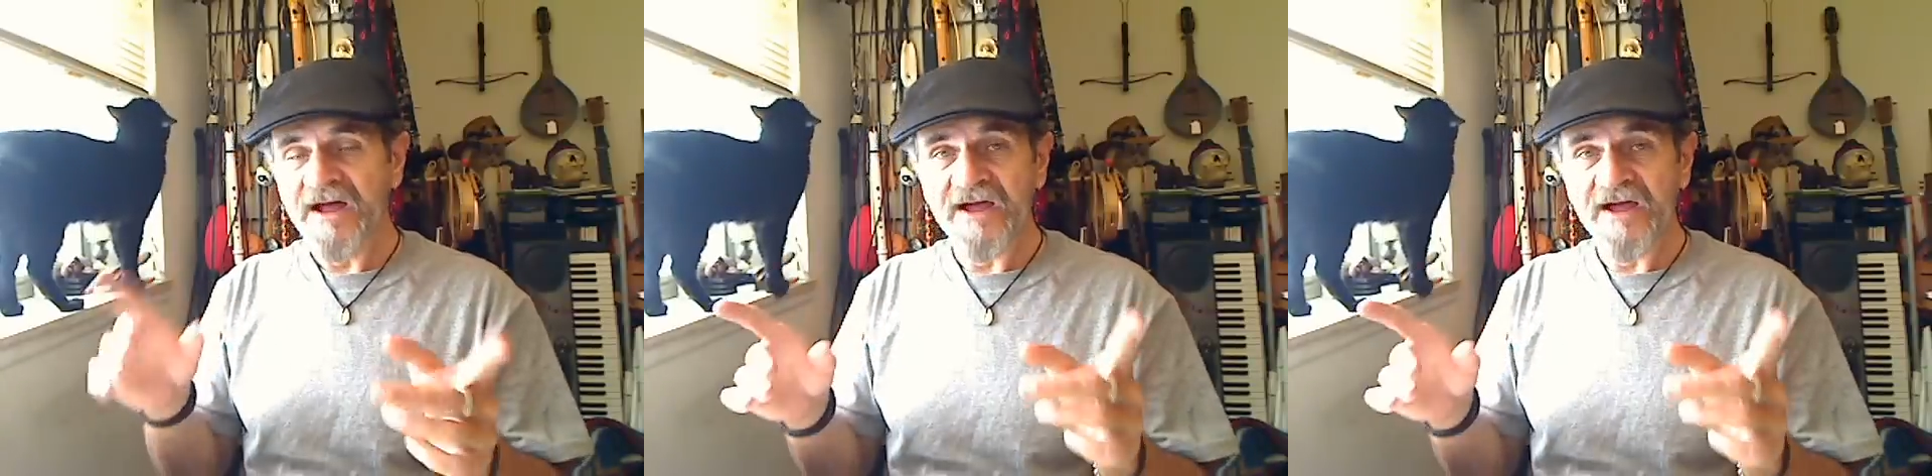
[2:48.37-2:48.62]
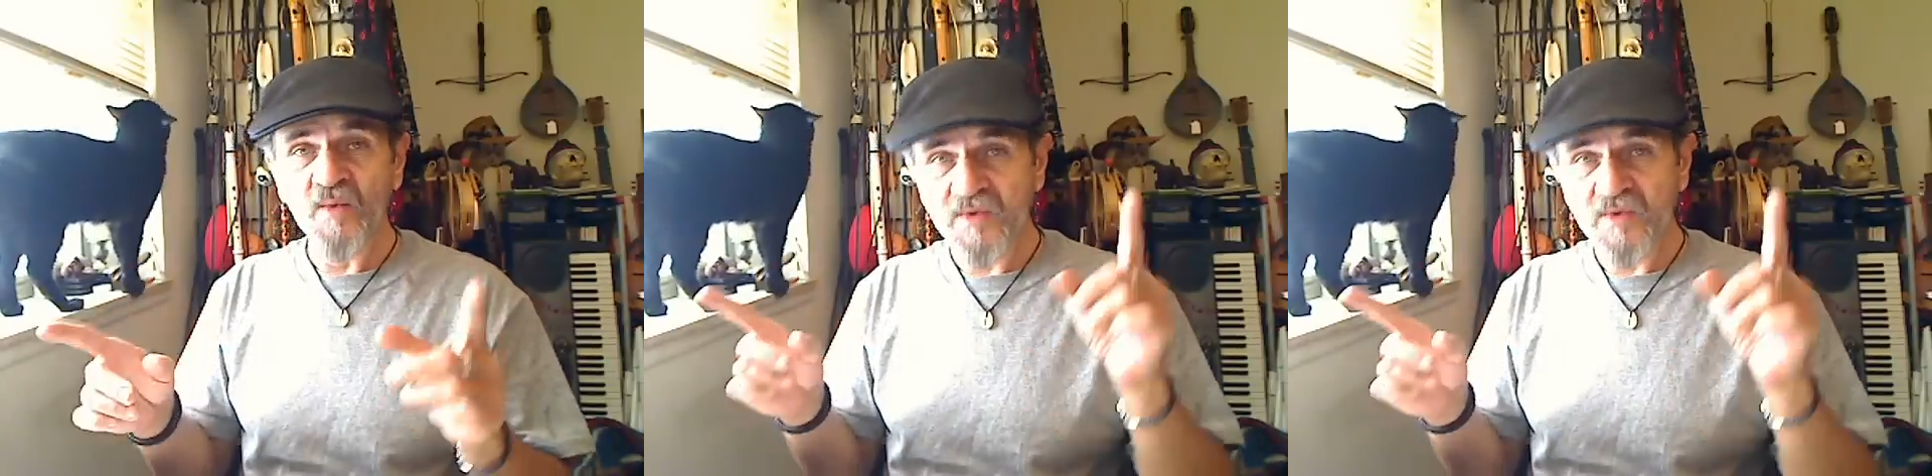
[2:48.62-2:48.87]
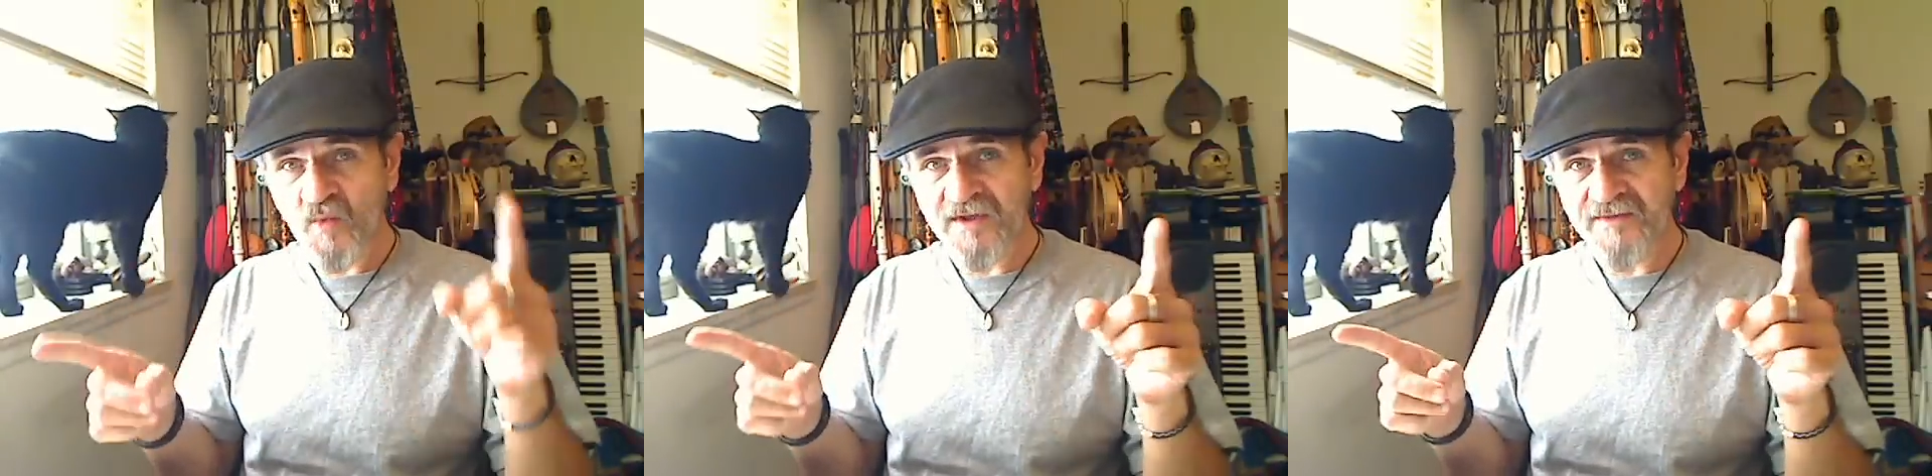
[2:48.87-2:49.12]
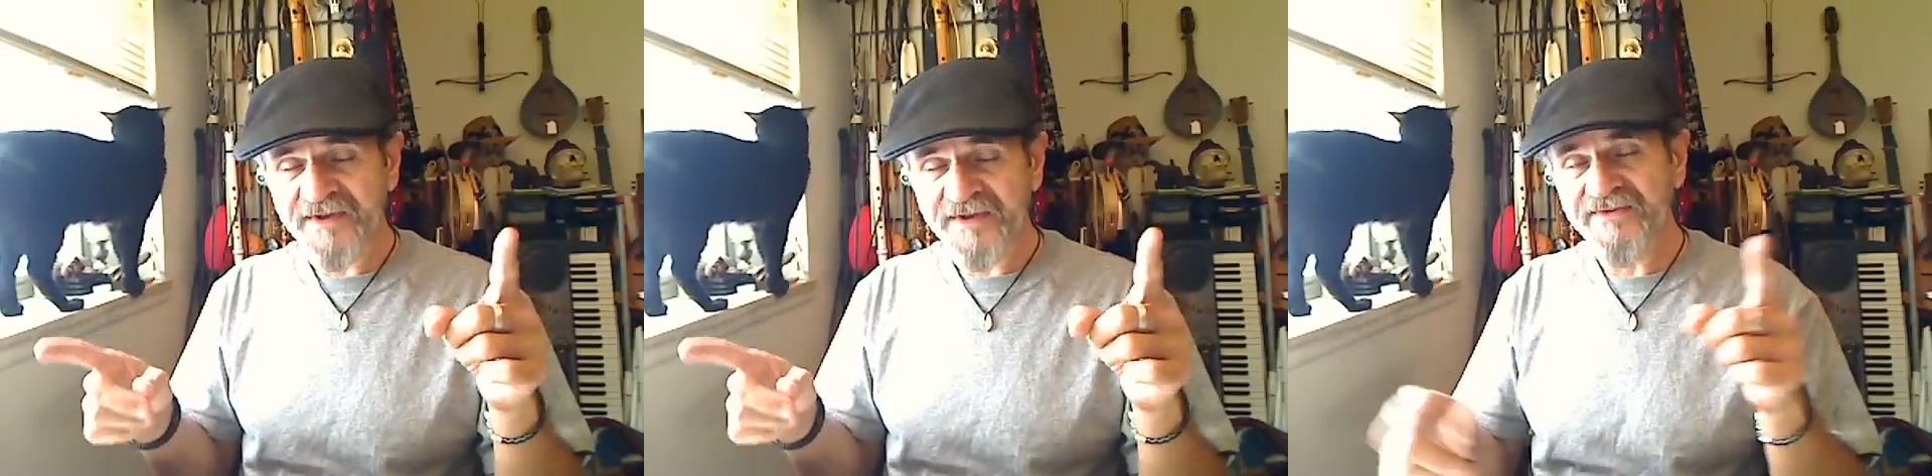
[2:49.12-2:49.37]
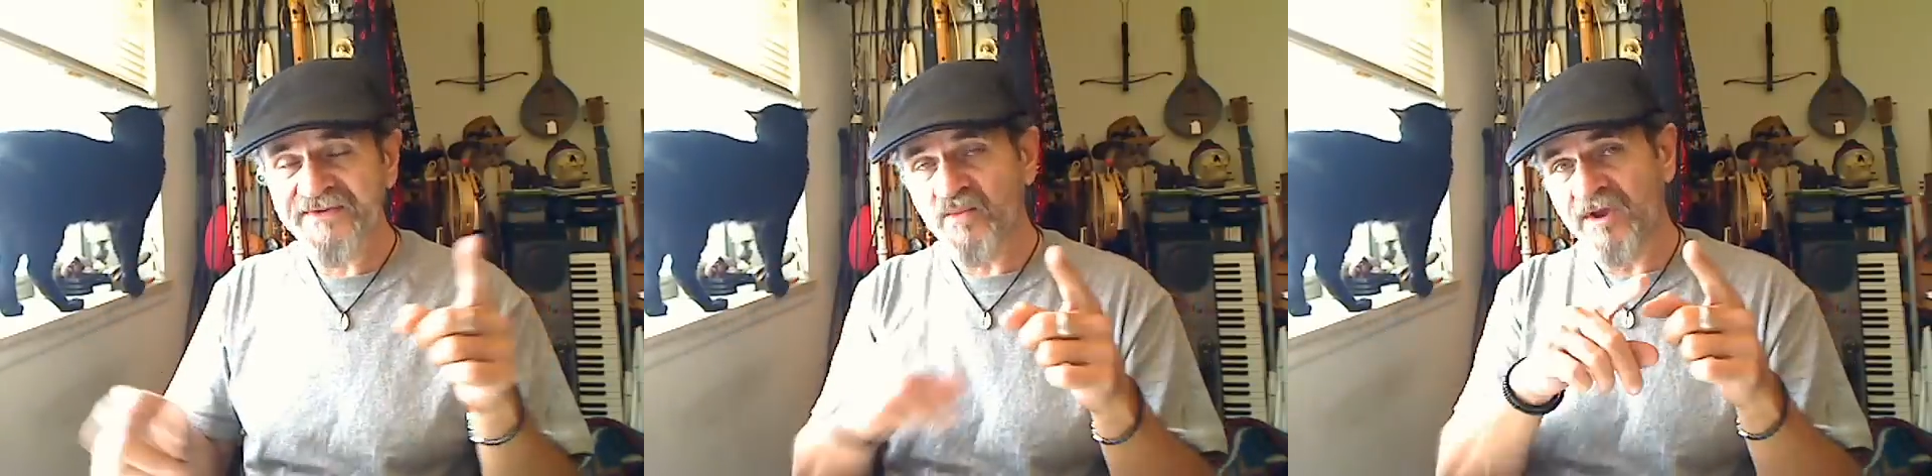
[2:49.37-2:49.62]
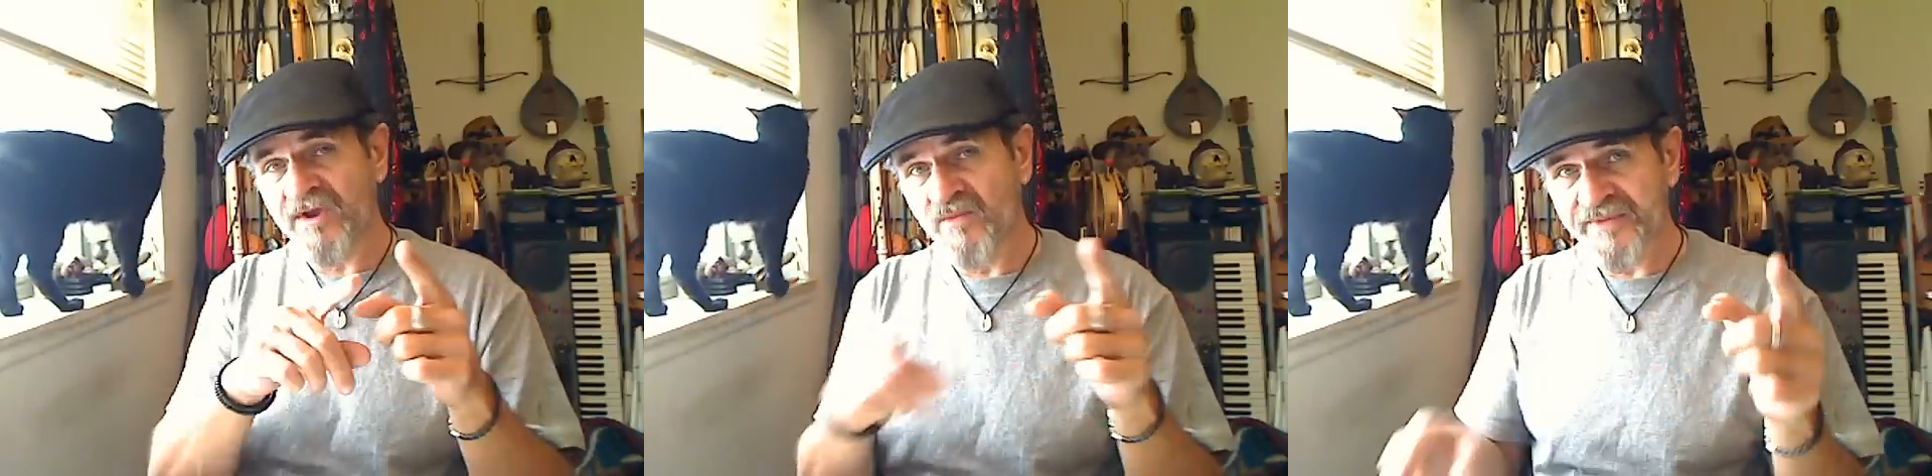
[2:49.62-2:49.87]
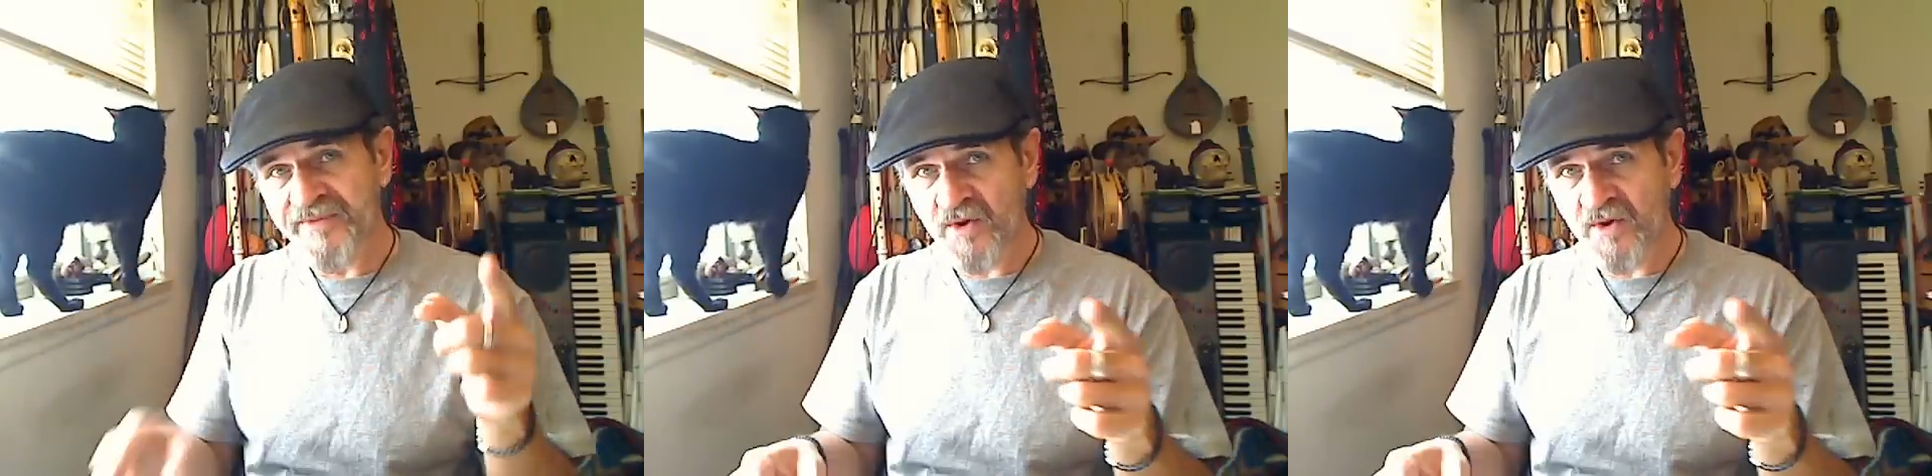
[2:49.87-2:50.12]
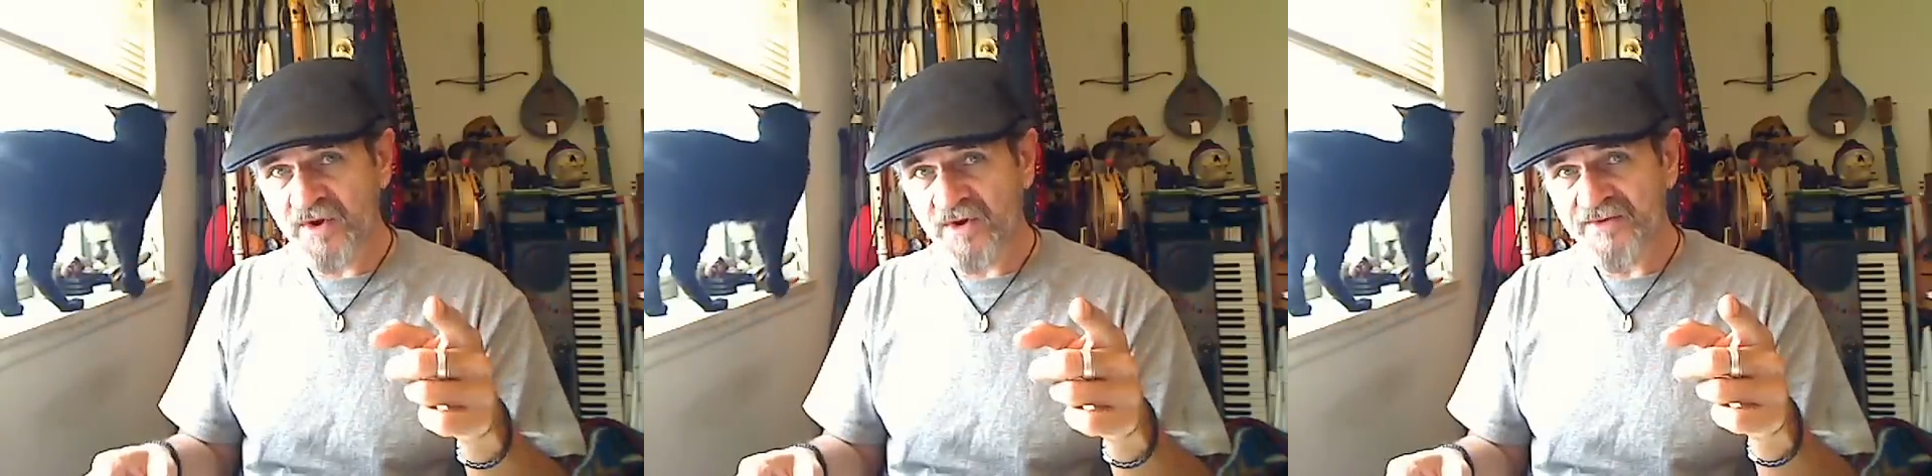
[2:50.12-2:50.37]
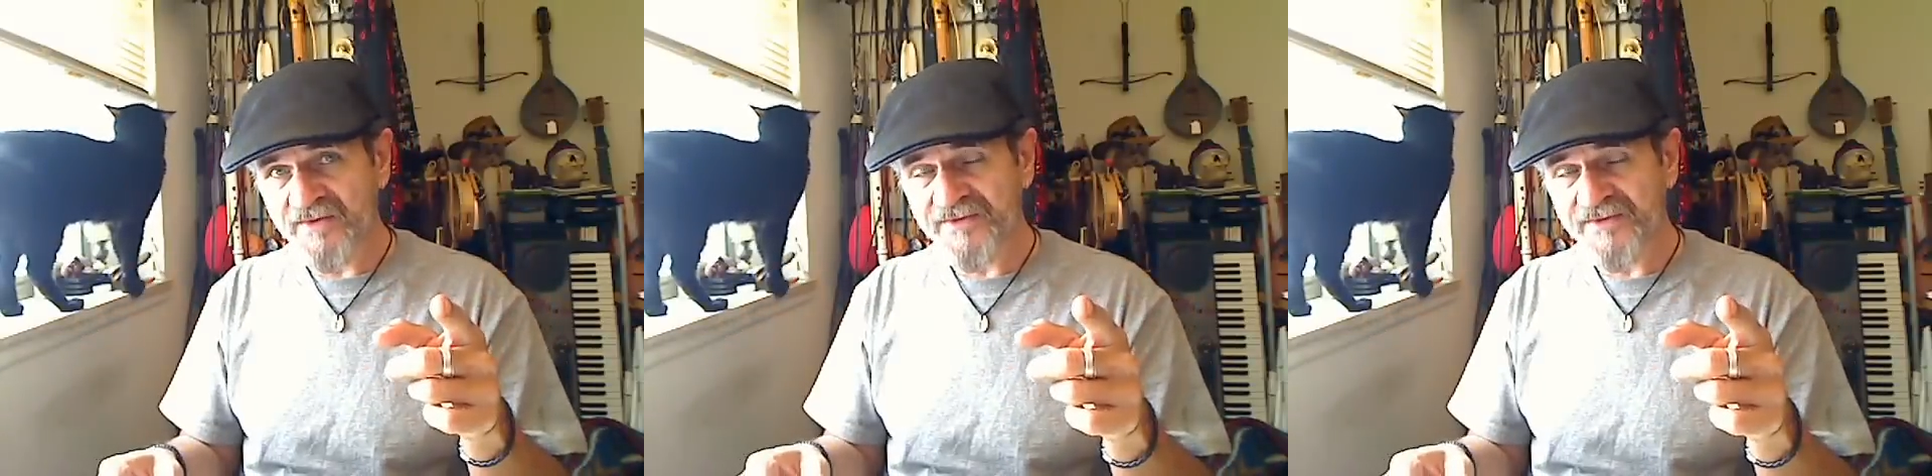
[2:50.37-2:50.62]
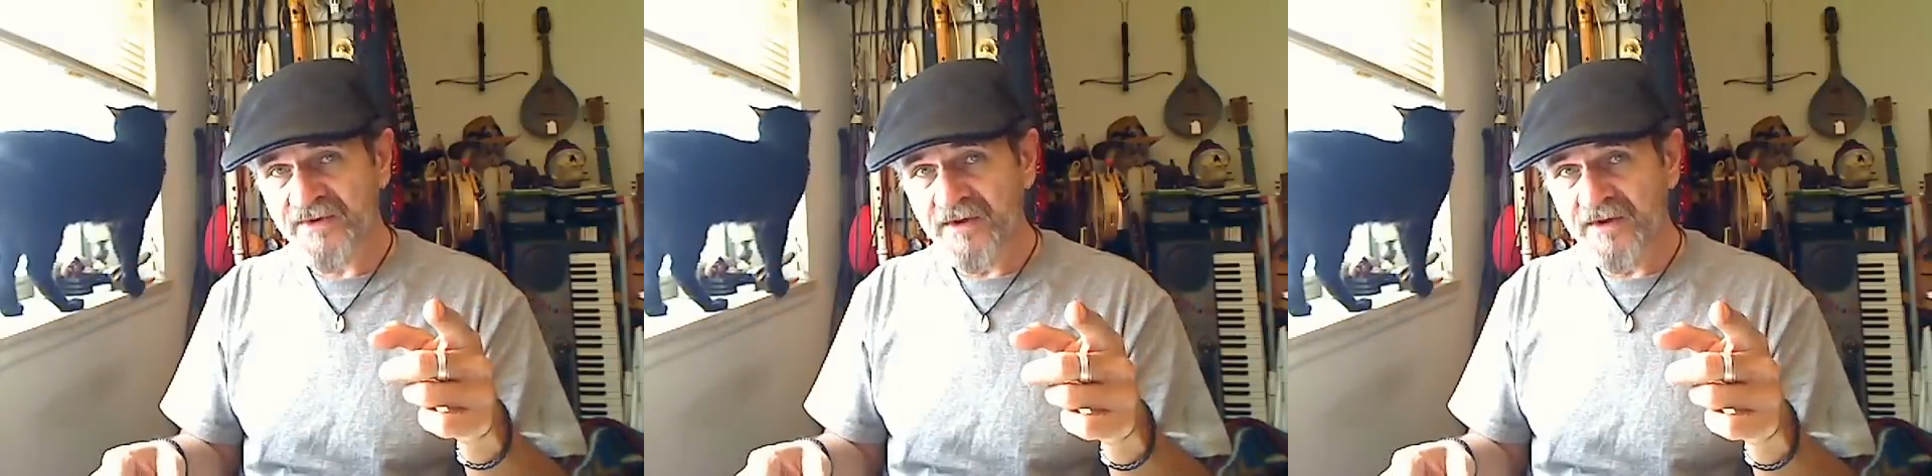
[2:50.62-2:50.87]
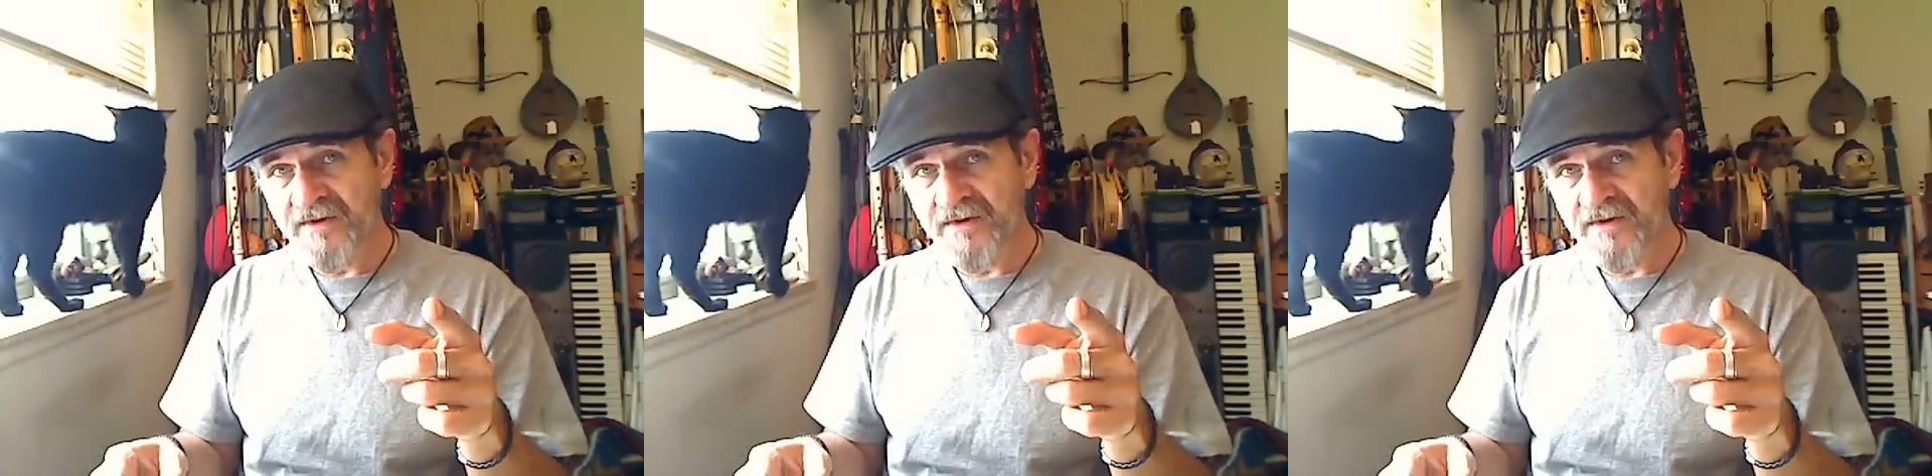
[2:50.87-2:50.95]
I want one piece of reed with no notes,